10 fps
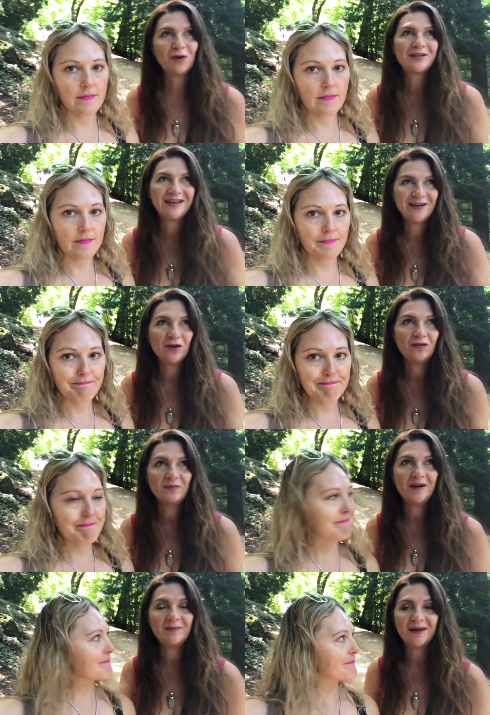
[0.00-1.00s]
Speaker 1: body of
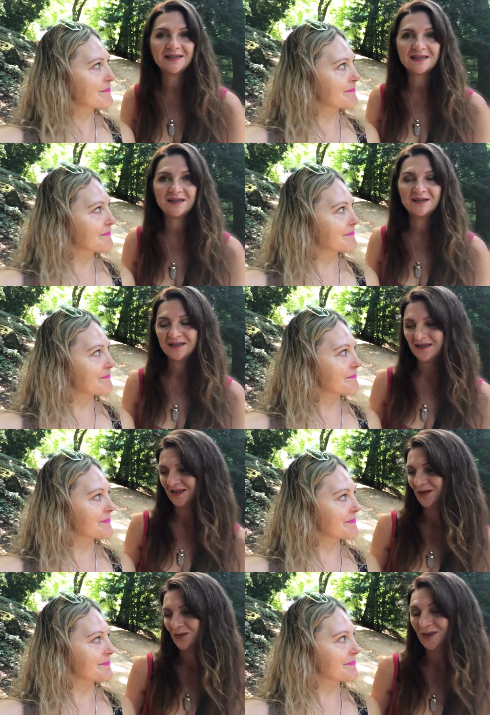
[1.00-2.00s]
Mary mm. Magdalene.
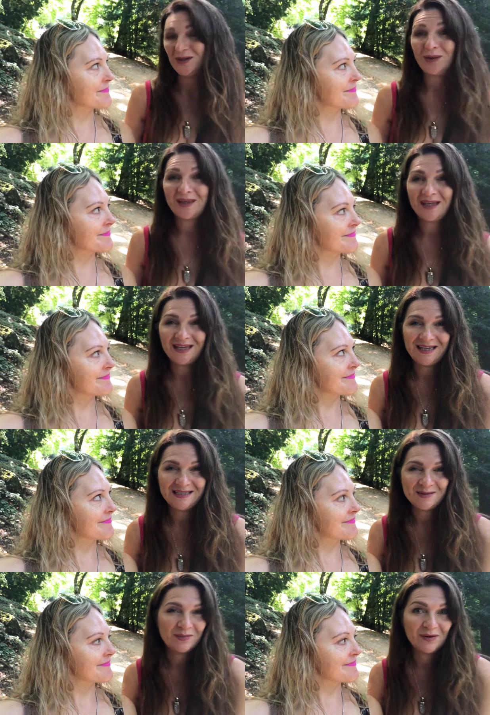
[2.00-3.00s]
Mm. We don't think it
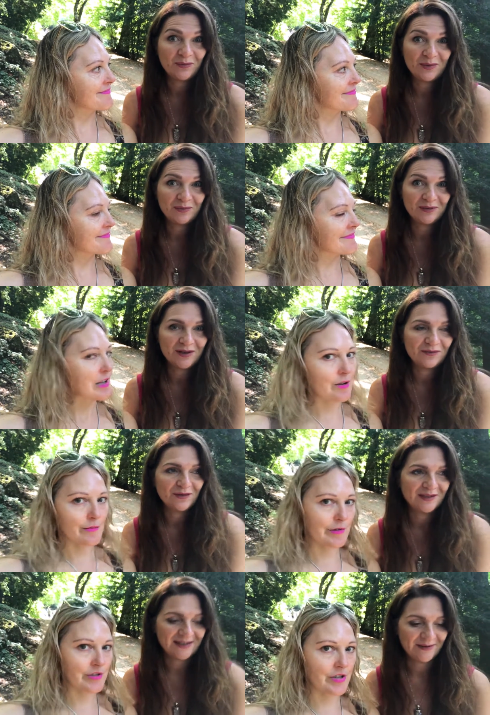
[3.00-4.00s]
is, but we will go and find
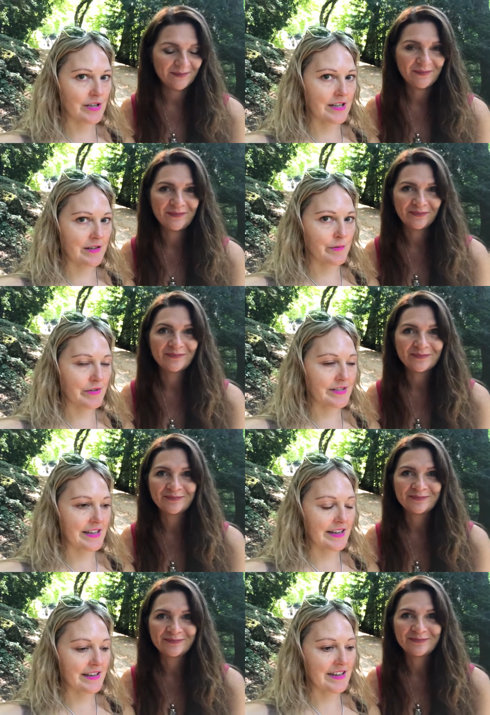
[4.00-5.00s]
we'll out. We'll tune
Speaker 2: in and we'll
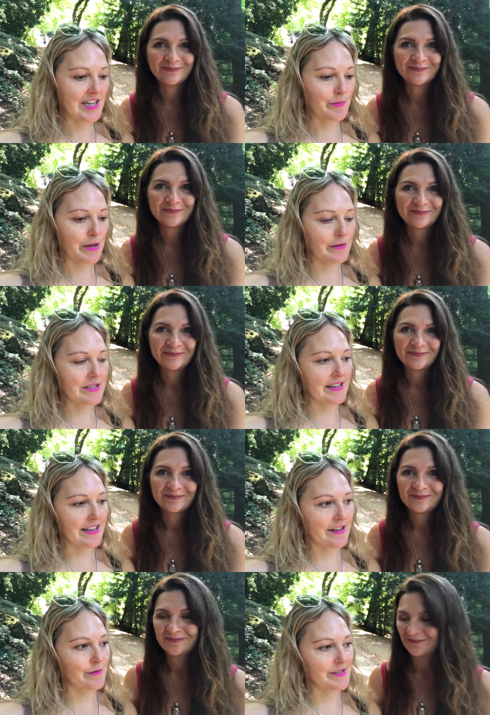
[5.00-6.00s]
see. But it was
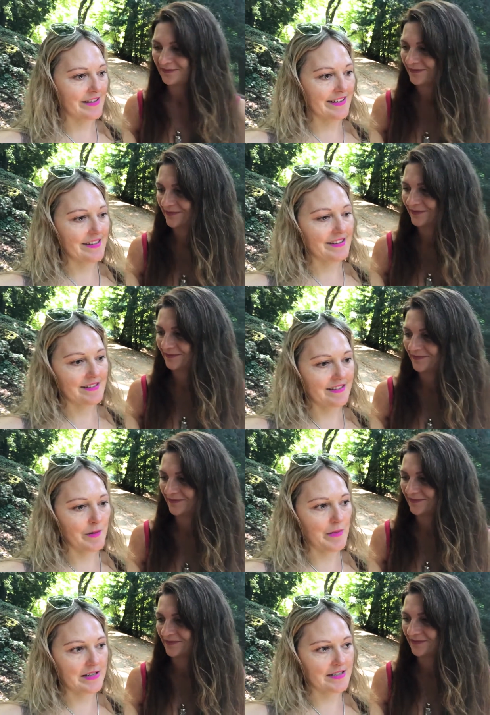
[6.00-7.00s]
again, it was like a
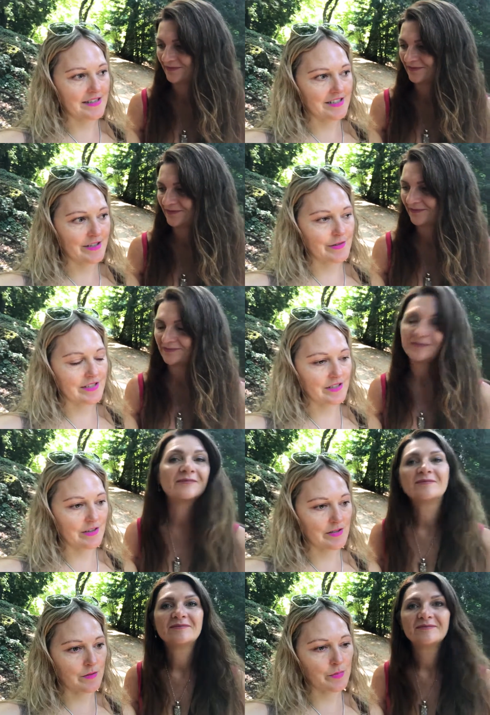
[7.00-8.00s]
message. There was there
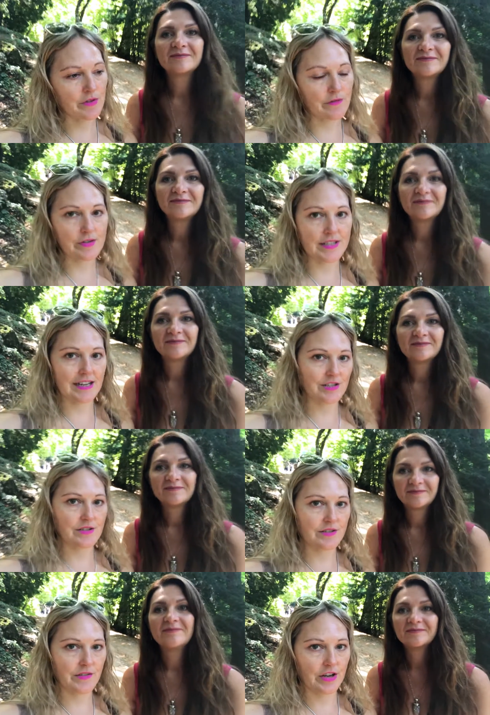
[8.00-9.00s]
were some beautiful
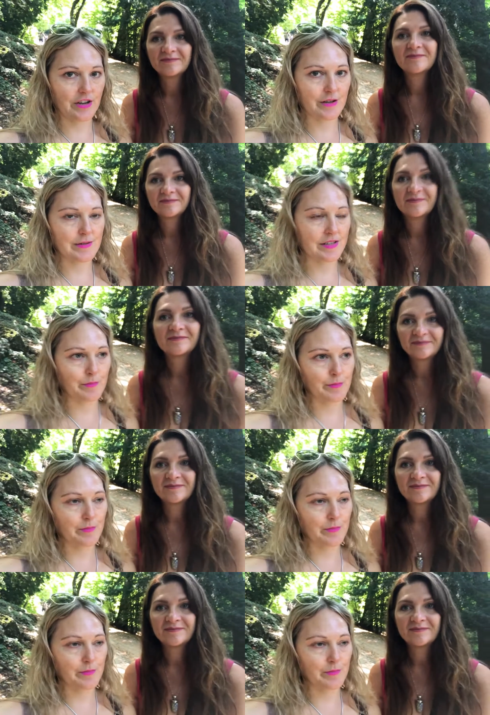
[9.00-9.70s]
statues of her. There was a